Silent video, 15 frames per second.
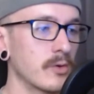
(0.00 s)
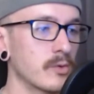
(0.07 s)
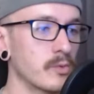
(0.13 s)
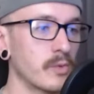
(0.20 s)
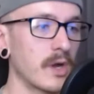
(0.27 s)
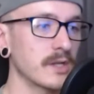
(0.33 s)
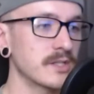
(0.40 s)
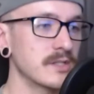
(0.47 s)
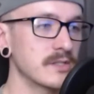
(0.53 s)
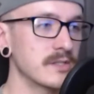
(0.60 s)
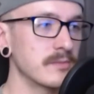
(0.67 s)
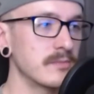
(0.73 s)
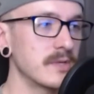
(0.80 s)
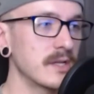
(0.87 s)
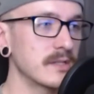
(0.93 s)
We're watching
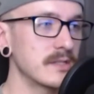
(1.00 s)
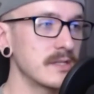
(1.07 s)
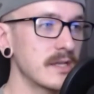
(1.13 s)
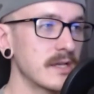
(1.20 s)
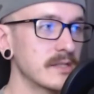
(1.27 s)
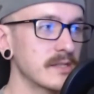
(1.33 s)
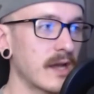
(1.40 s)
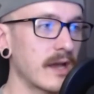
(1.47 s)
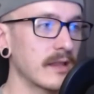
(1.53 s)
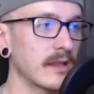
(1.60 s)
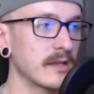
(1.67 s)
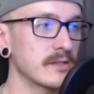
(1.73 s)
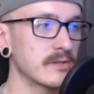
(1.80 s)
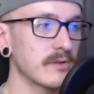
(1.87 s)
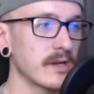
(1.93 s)
some Nick Diaz
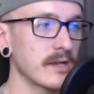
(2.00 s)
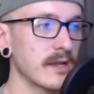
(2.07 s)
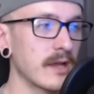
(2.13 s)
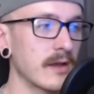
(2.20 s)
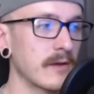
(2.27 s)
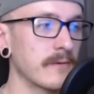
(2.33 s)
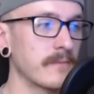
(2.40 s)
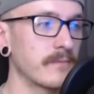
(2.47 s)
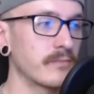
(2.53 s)
highlights right now,